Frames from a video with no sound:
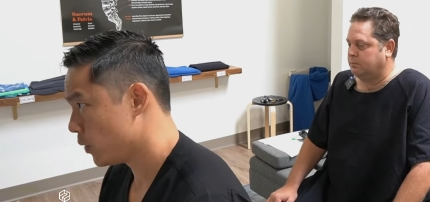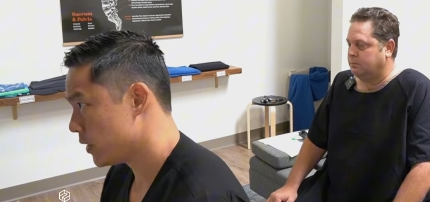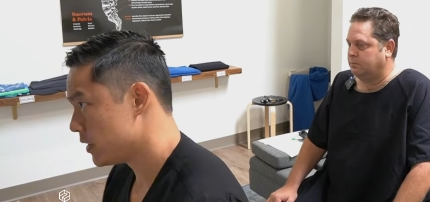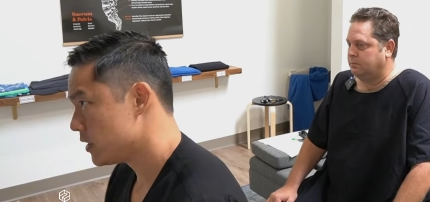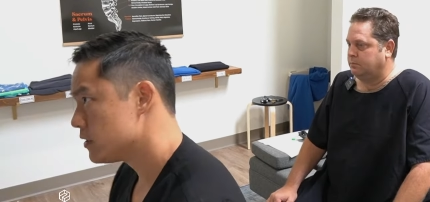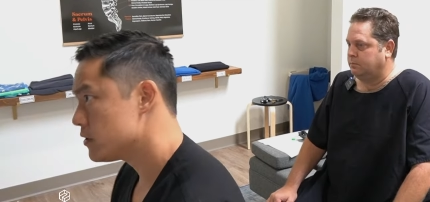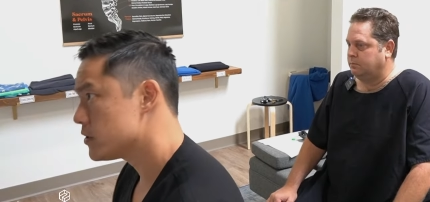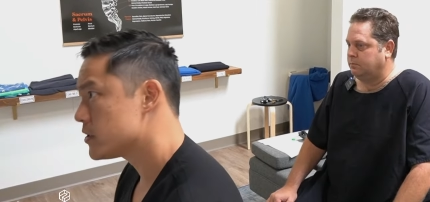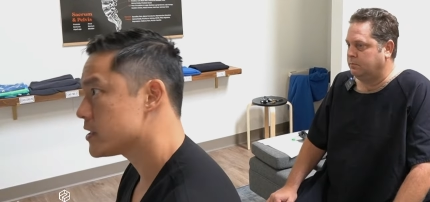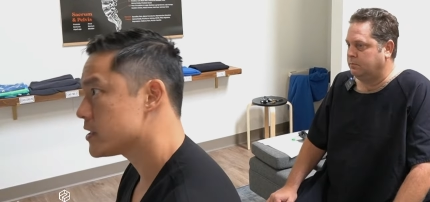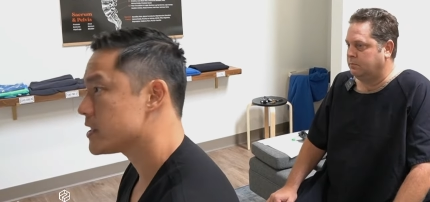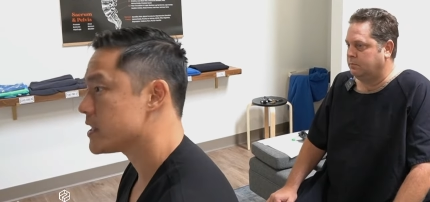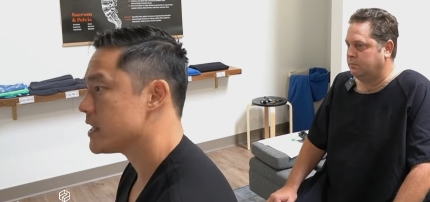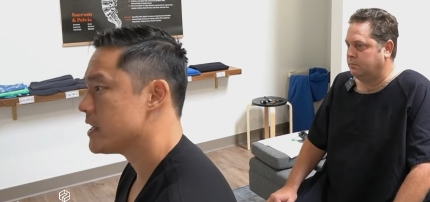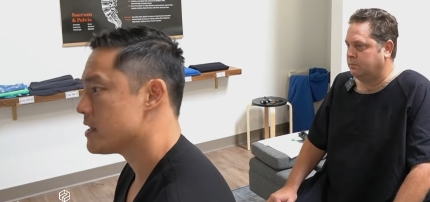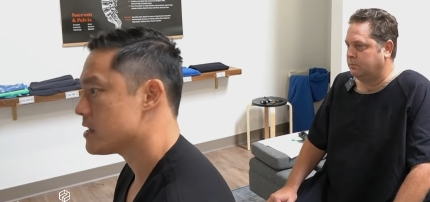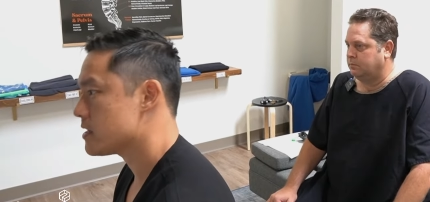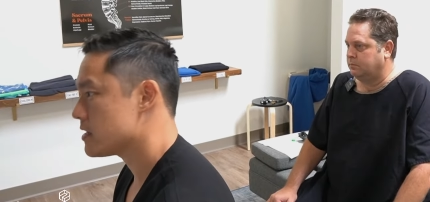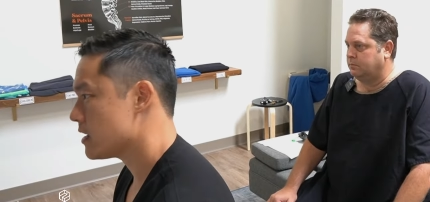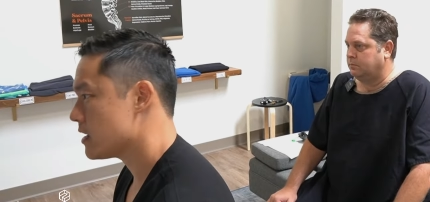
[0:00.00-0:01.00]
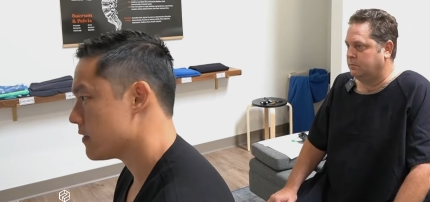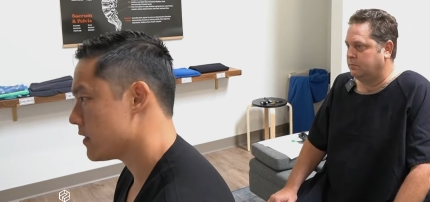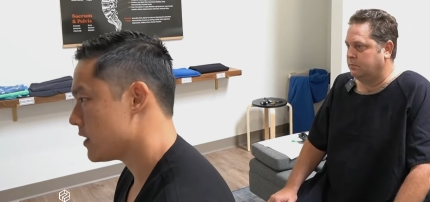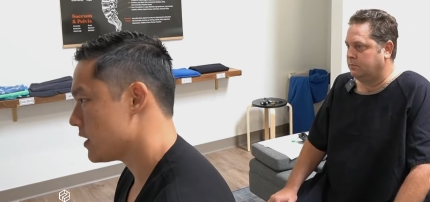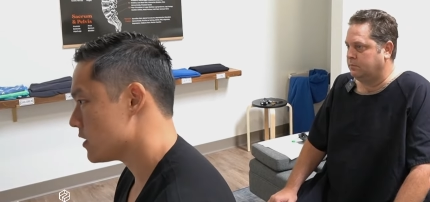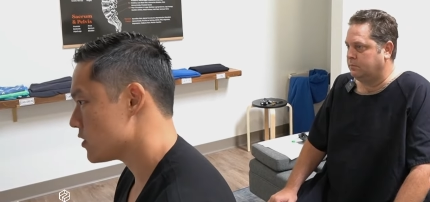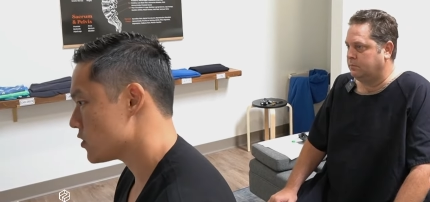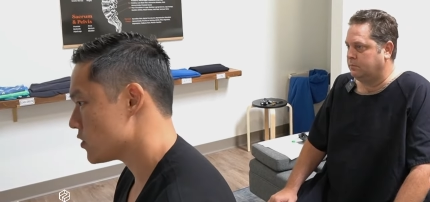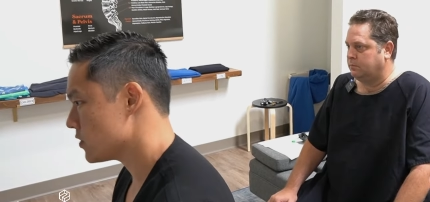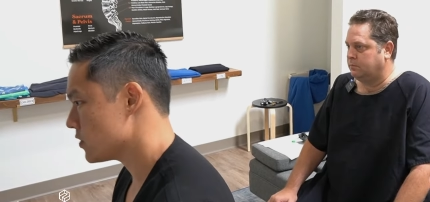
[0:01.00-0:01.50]
Speaker 1: When
Speaker 2: you sit, do you have
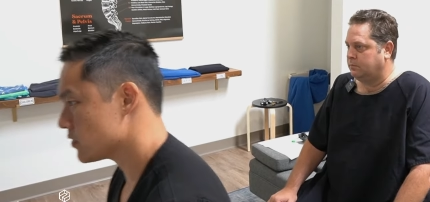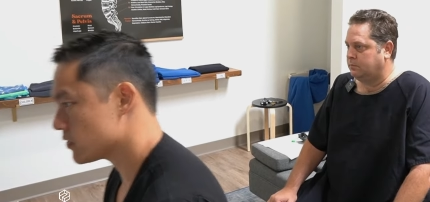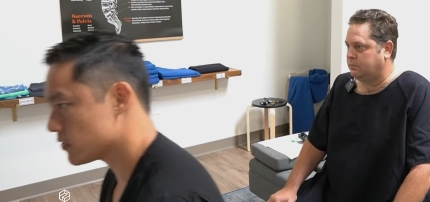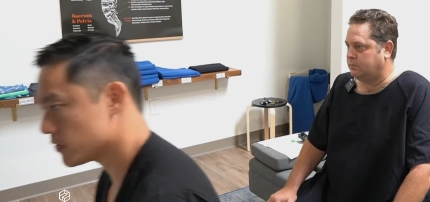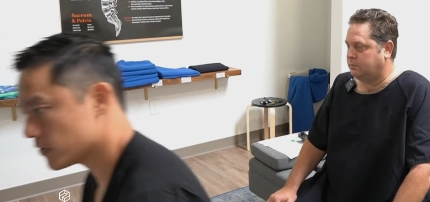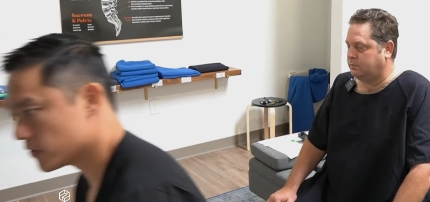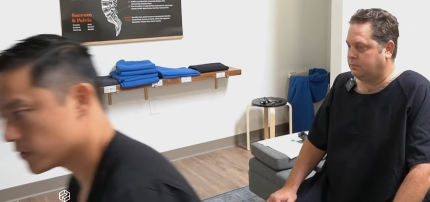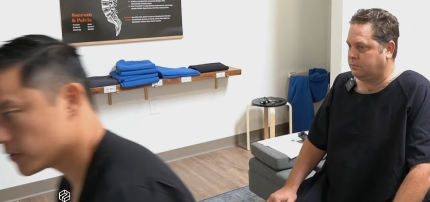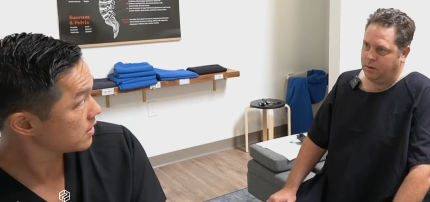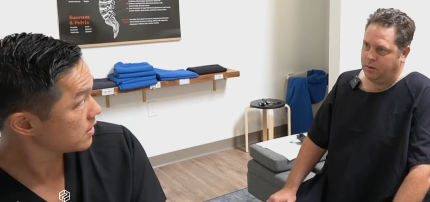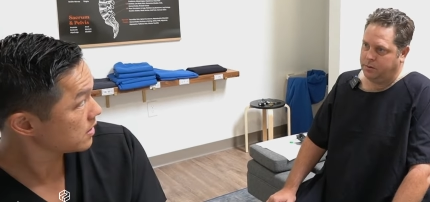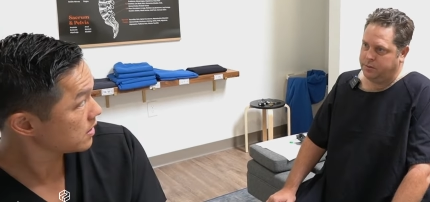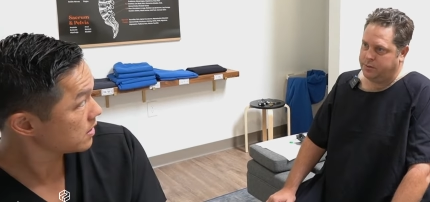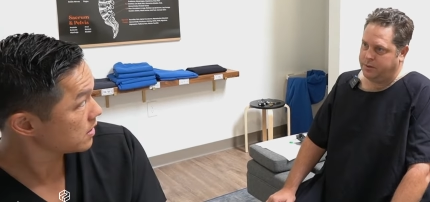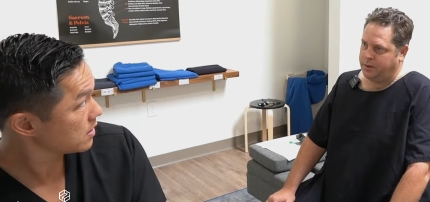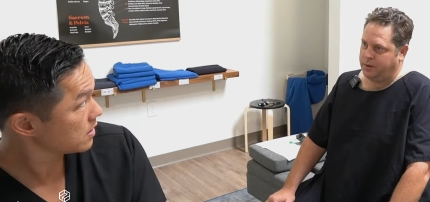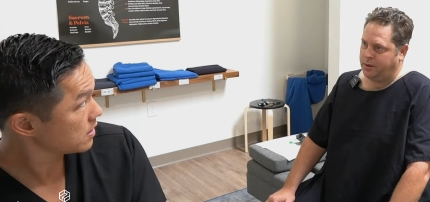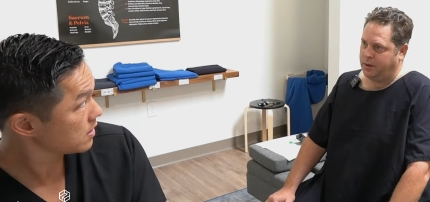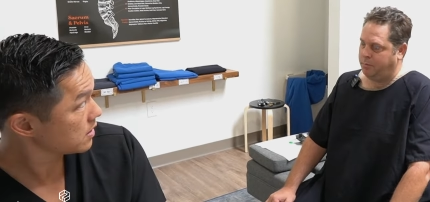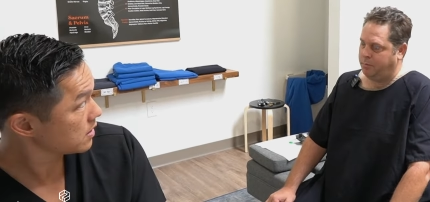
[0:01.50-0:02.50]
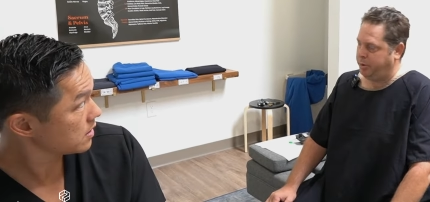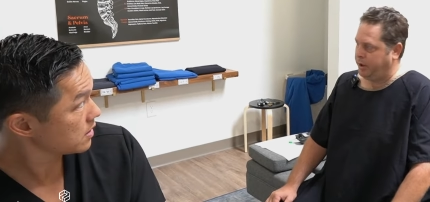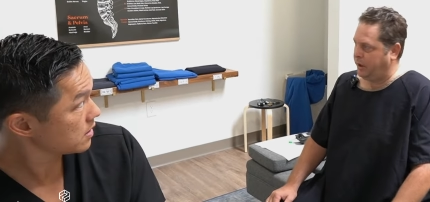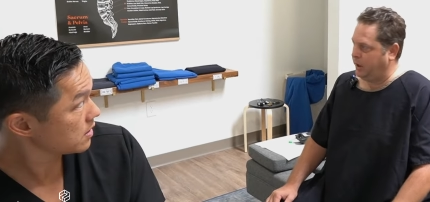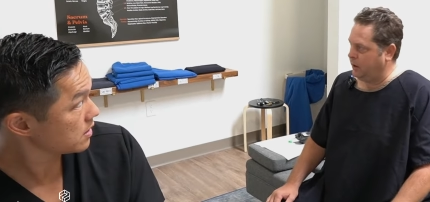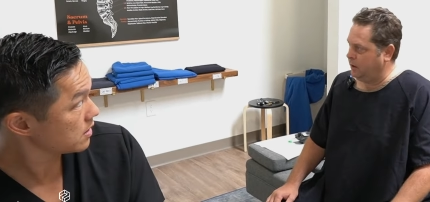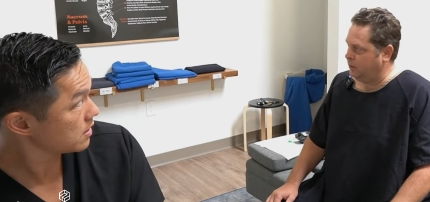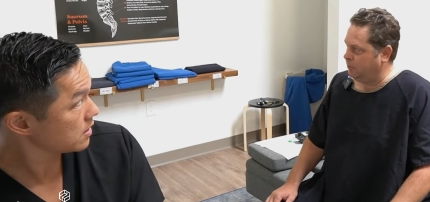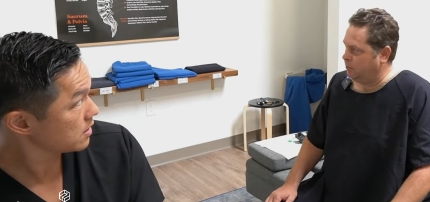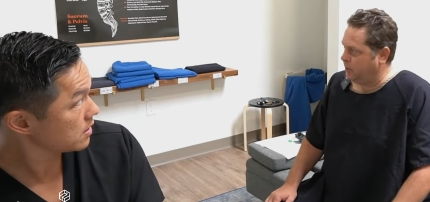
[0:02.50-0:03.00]
any issues?
Speaker 1: I usually not
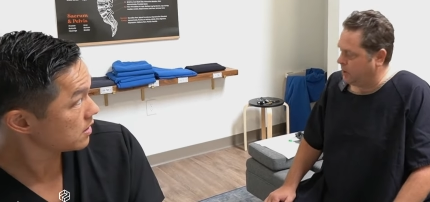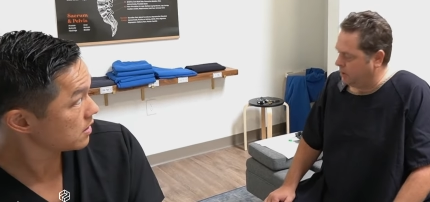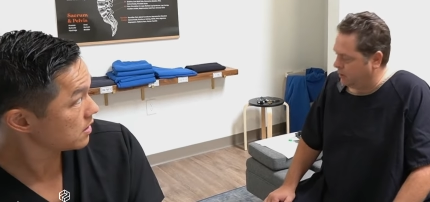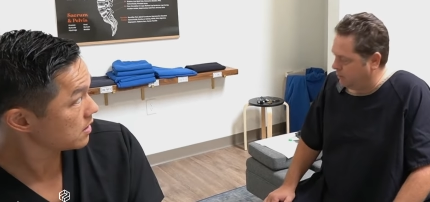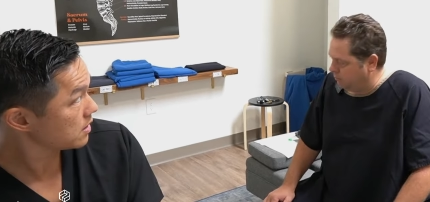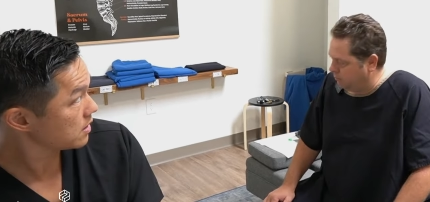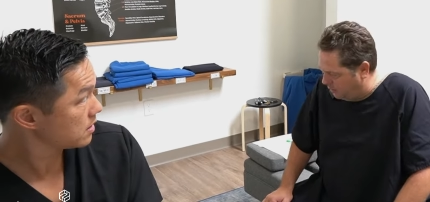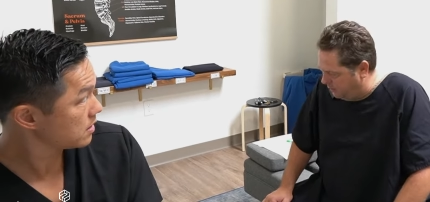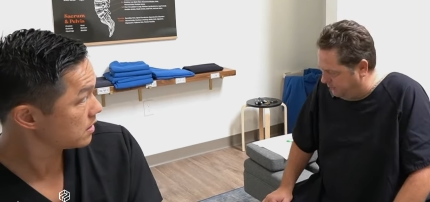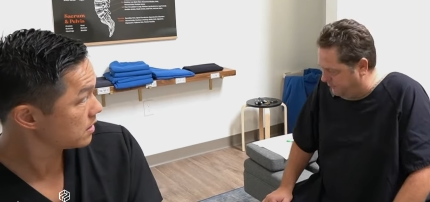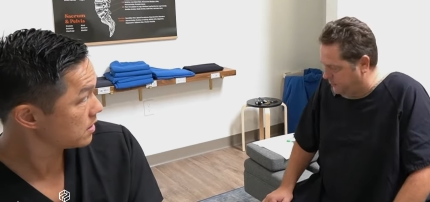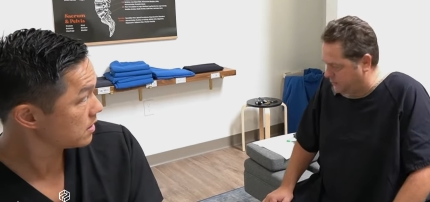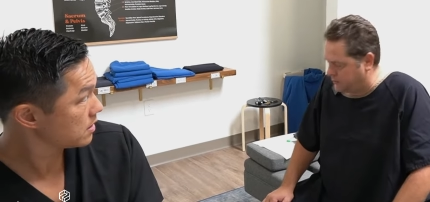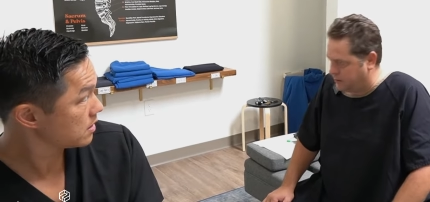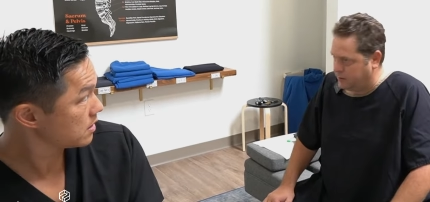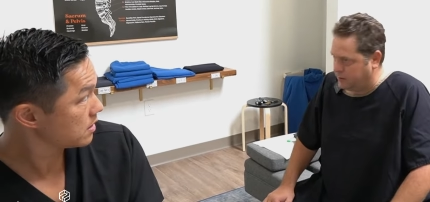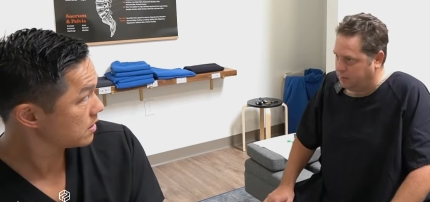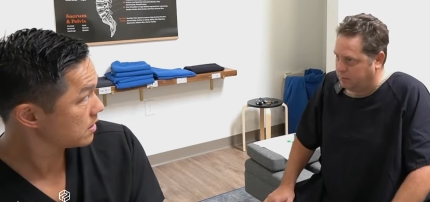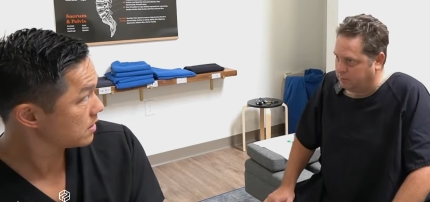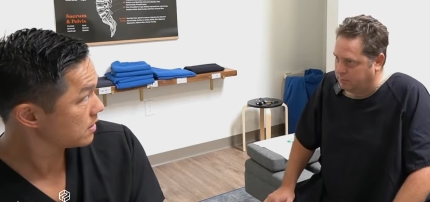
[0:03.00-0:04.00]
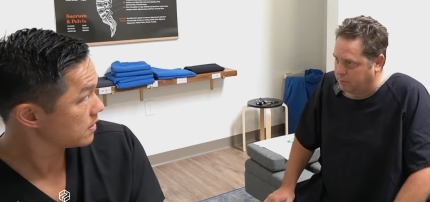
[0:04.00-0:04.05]
pain, but I obviously